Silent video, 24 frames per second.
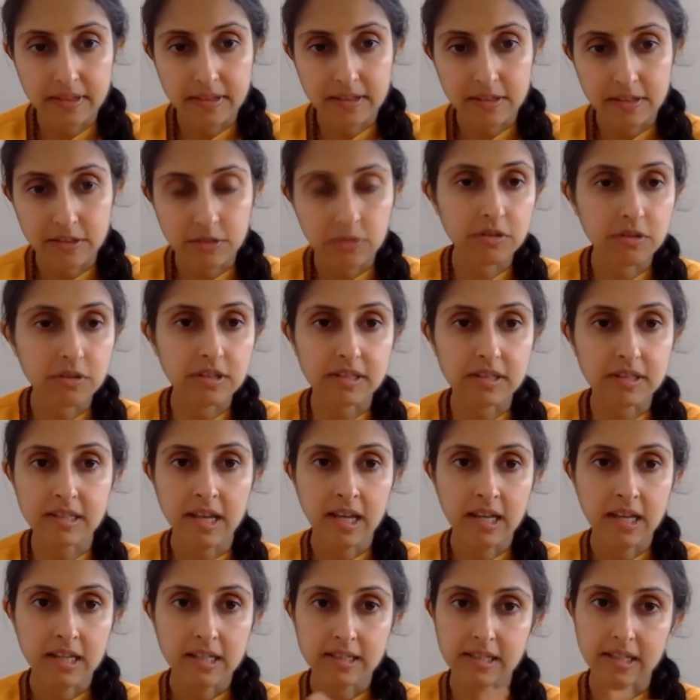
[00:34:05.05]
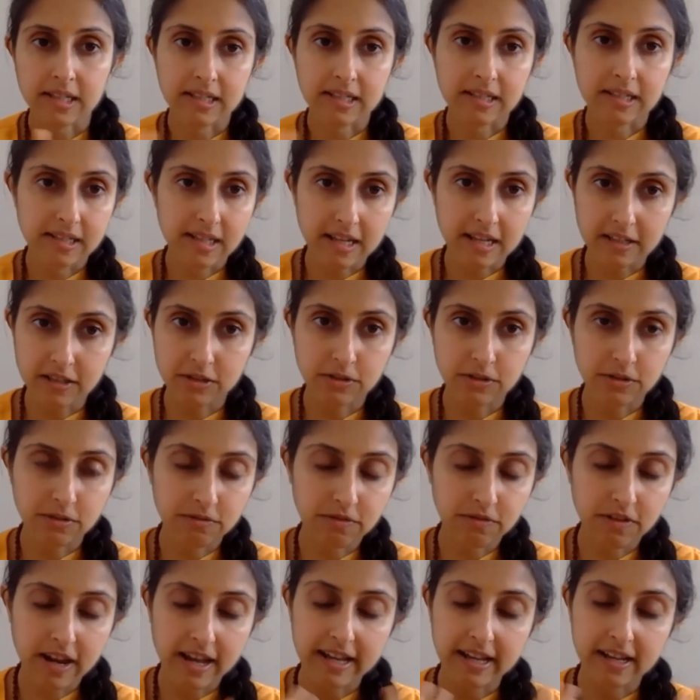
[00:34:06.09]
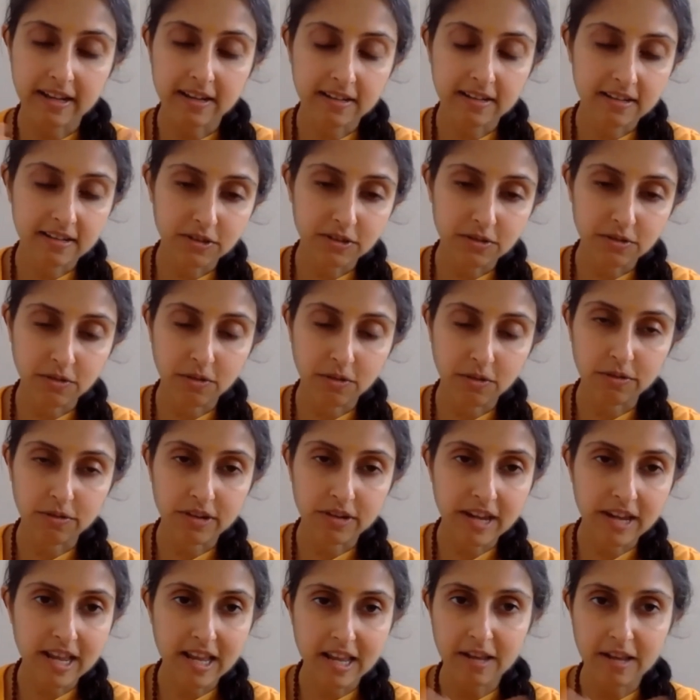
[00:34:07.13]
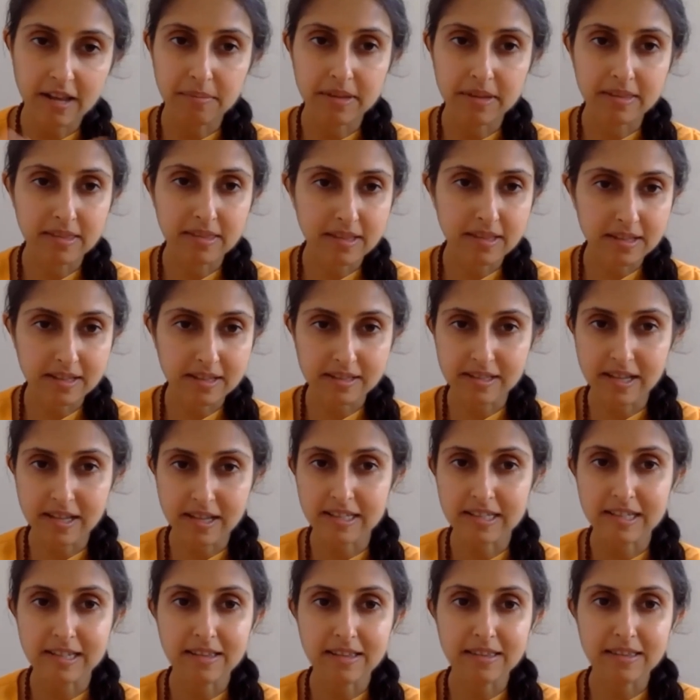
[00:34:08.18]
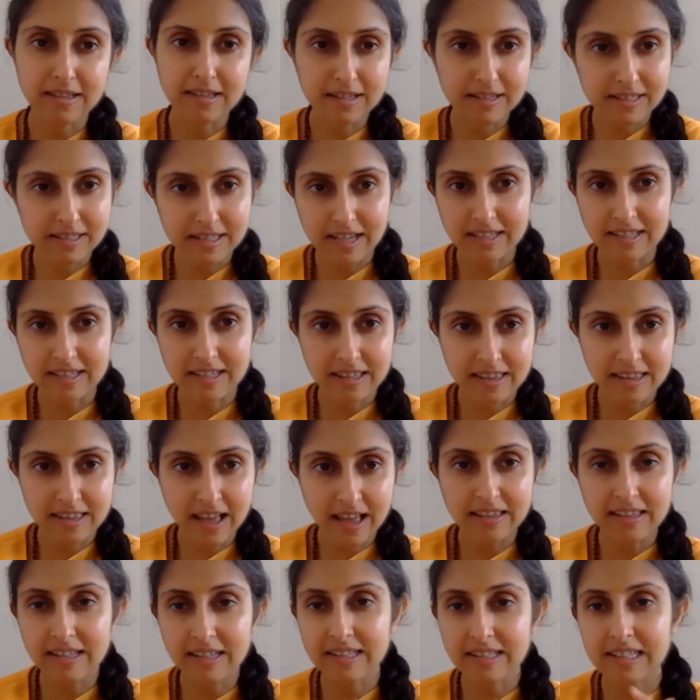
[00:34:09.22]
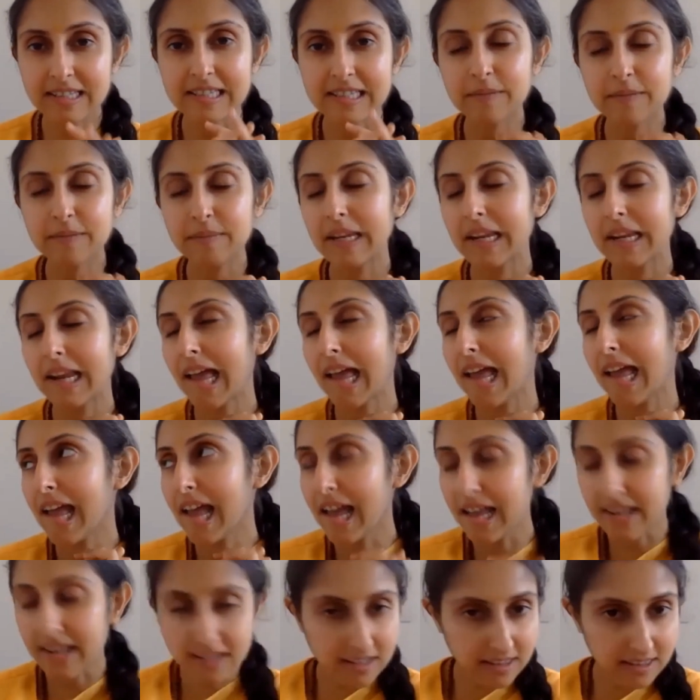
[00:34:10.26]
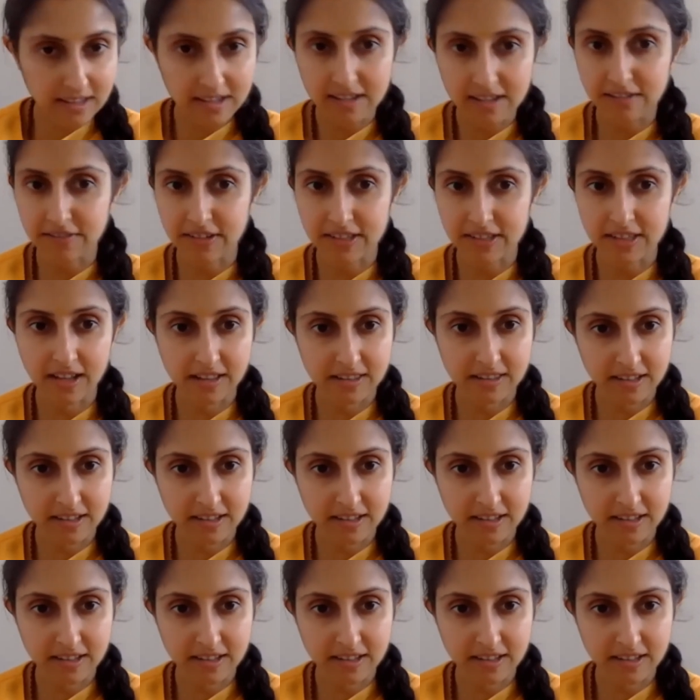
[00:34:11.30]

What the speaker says: So this success of, like, you know, name and this, I did that, that doesn't mean anything in Vedanta.